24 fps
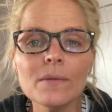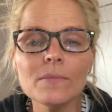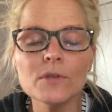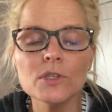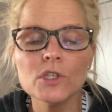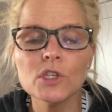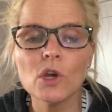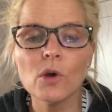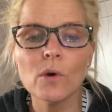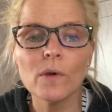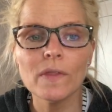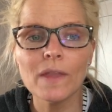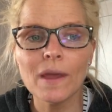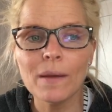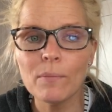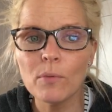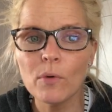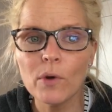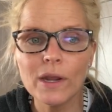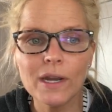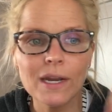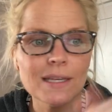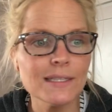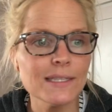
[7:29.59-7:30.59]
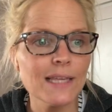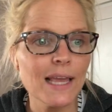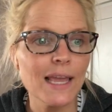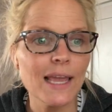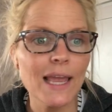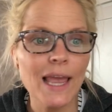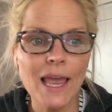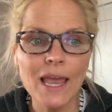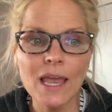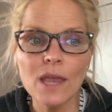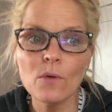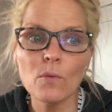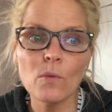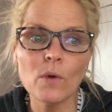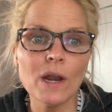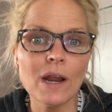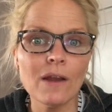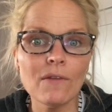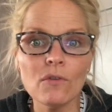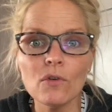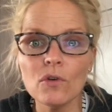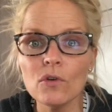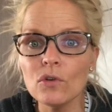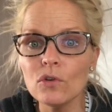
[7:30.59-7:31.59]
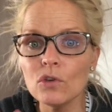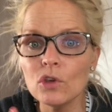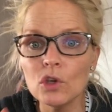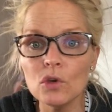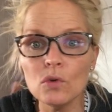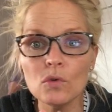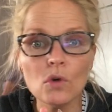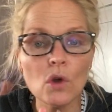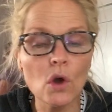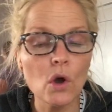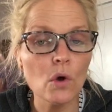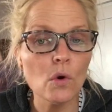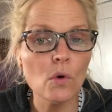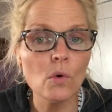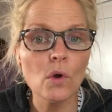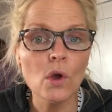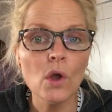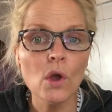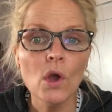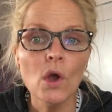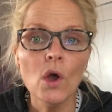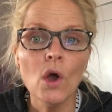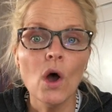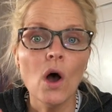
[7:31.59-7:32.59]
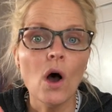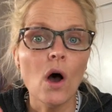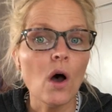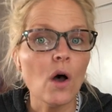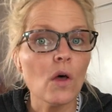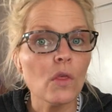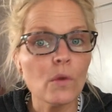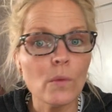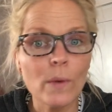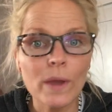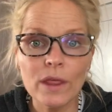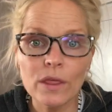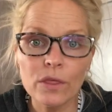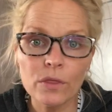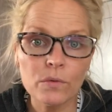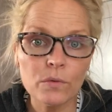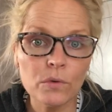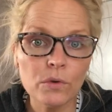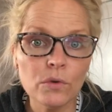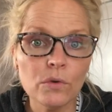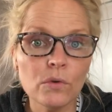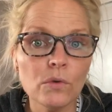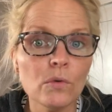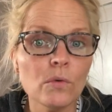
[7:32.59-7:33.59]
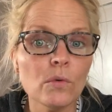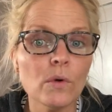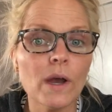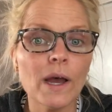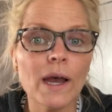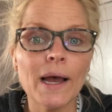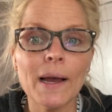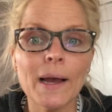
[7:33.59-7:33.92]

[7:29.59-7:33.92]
So at that point I say, hey, whenever you go all the way through,